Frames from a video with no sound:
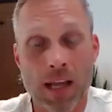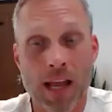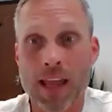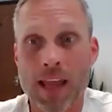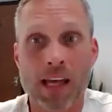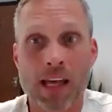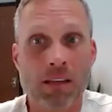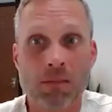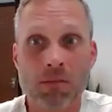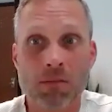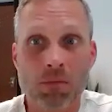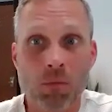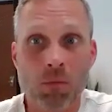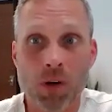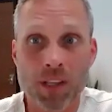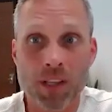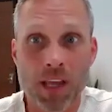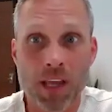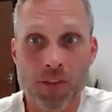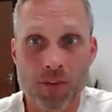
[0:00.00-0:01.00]
I had
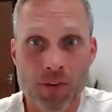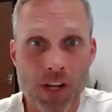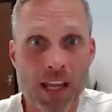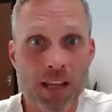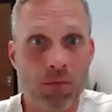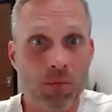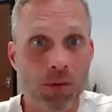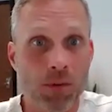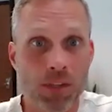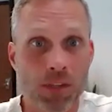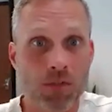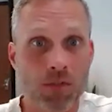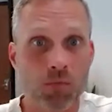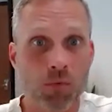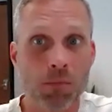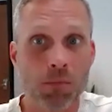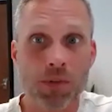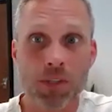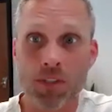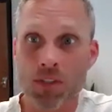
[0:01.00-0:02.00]
one the other night where this
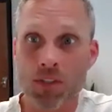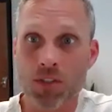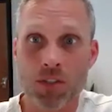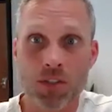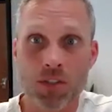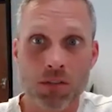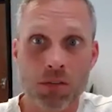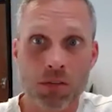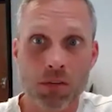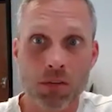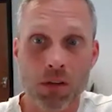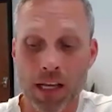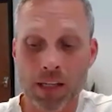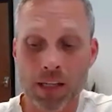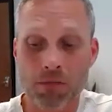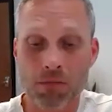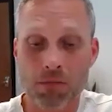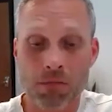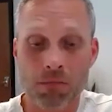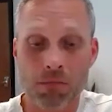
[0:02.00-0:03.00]
woman's got
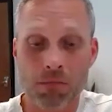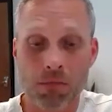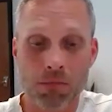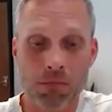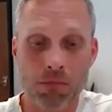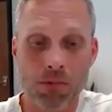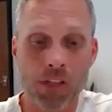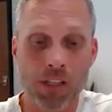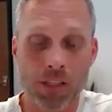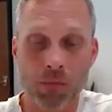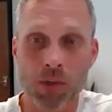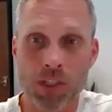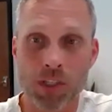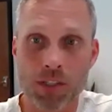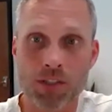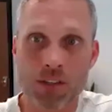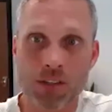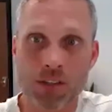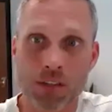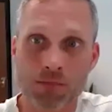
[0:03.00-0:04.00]
really
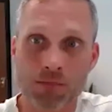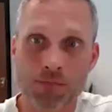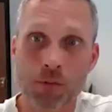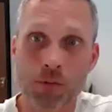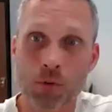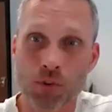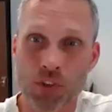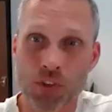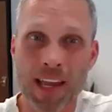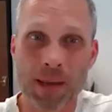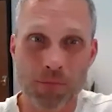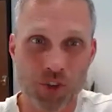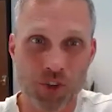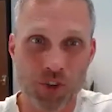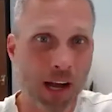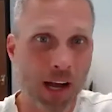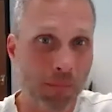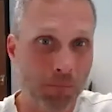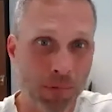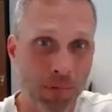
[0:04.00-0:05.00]
what's a full-time
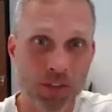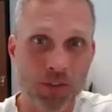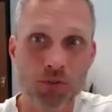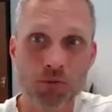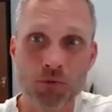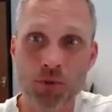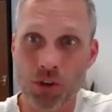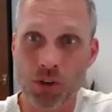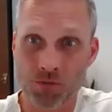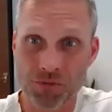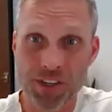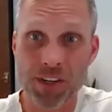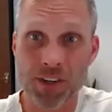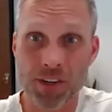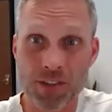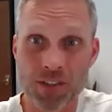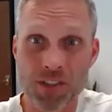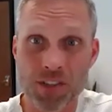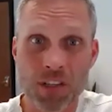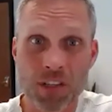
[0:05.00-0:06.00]
job, but two
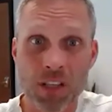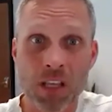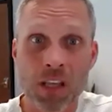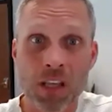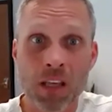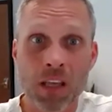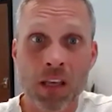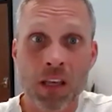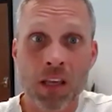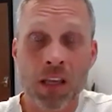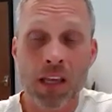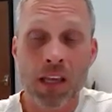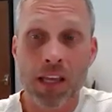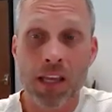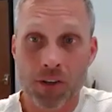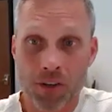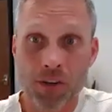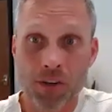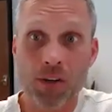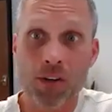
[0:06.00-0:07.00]
careers.
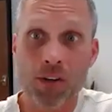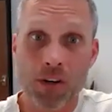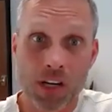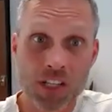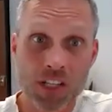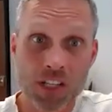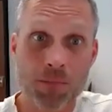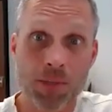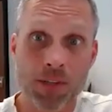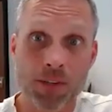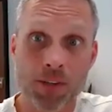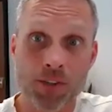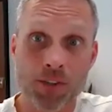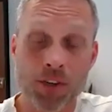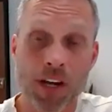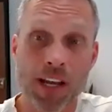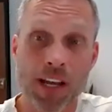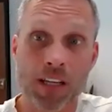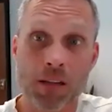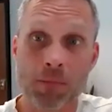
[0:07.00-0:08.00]
And her and her husband are
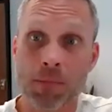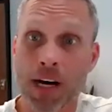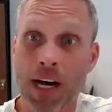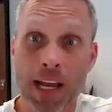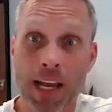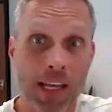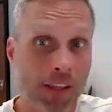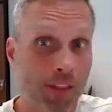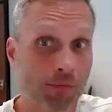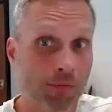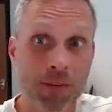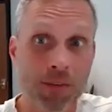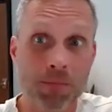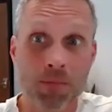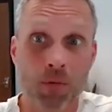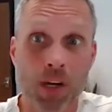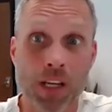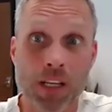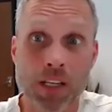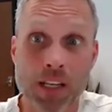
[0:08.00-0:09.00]
trying to buy a
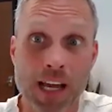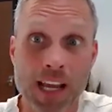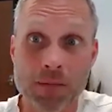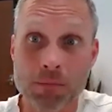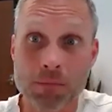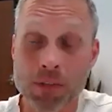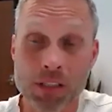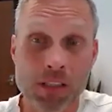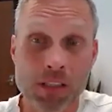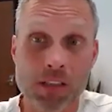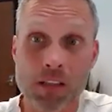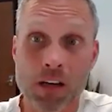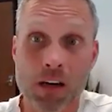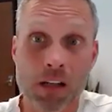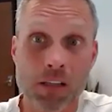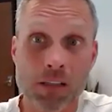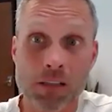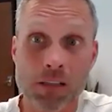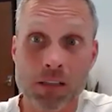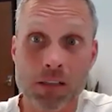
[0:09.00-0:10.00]
$3.9 million
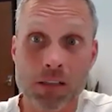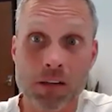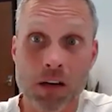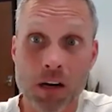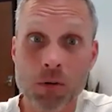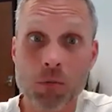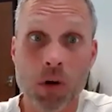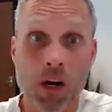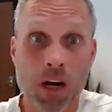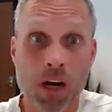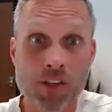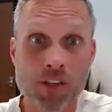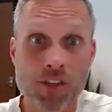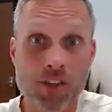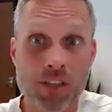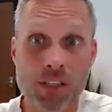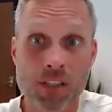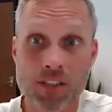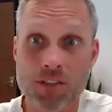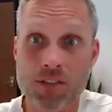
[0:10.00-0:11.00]
car wash
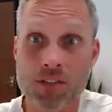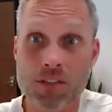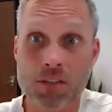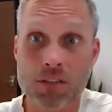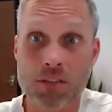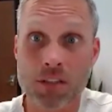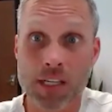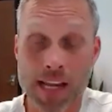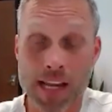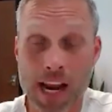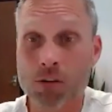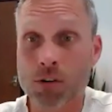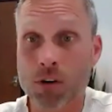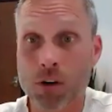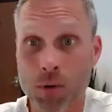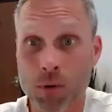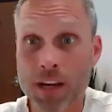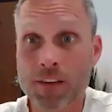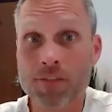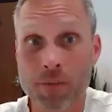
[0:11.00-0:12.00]
that's an hour
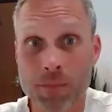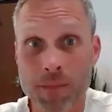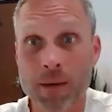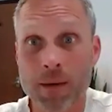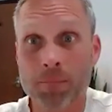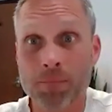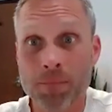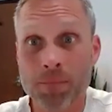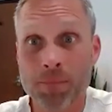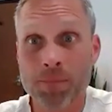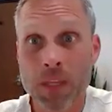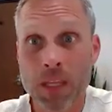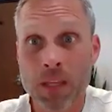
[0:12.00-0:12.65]
away from them.